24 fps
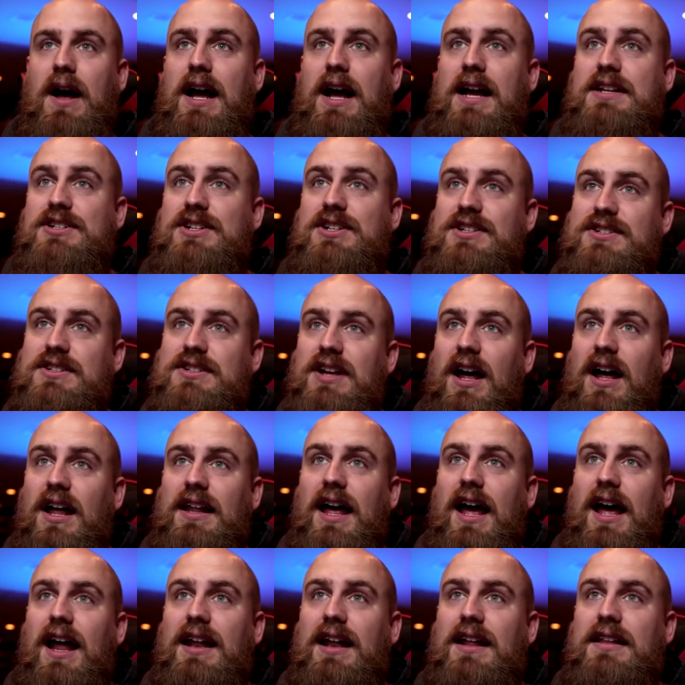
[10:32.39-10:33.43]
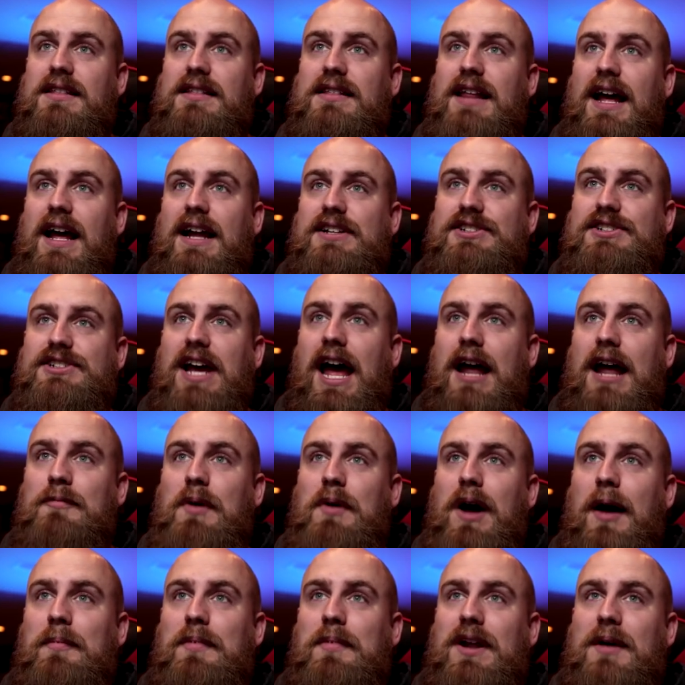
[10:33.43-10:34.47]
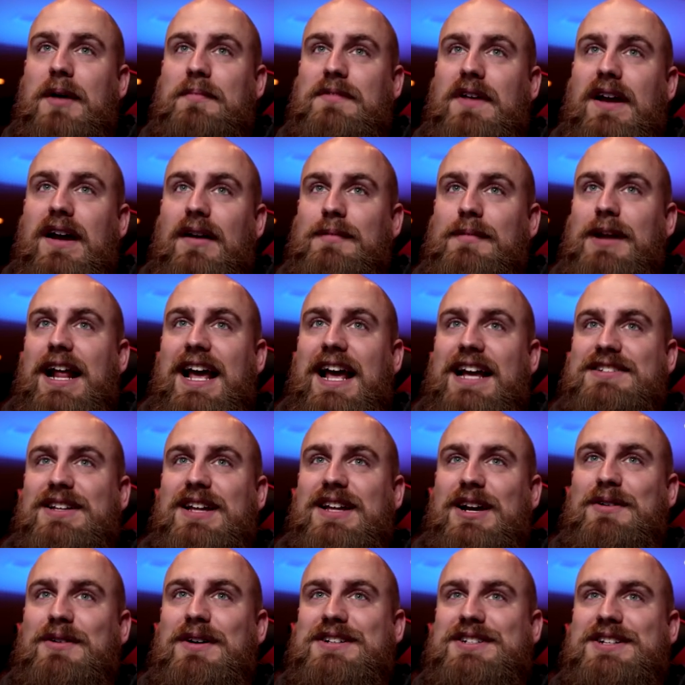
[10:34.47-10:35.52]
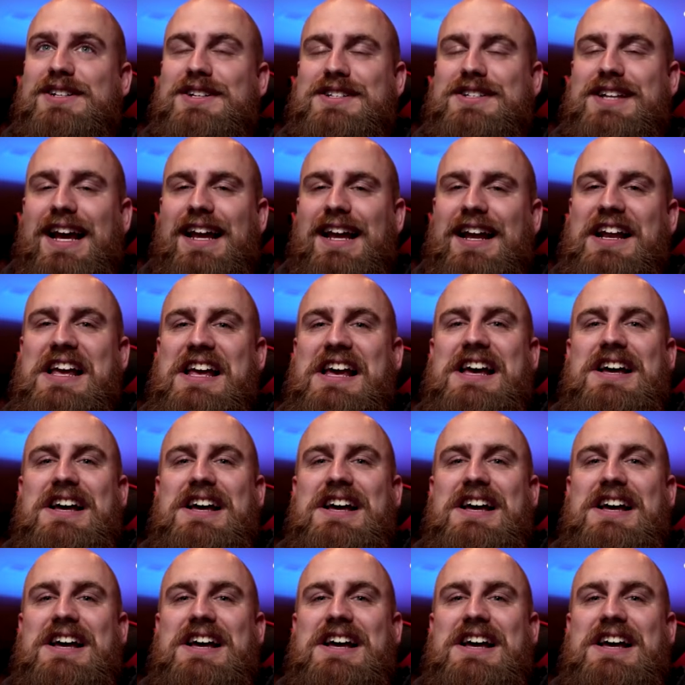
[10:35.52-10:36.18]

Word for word: I just saw that that chat pop in up there. I'm going to answer that question in a second.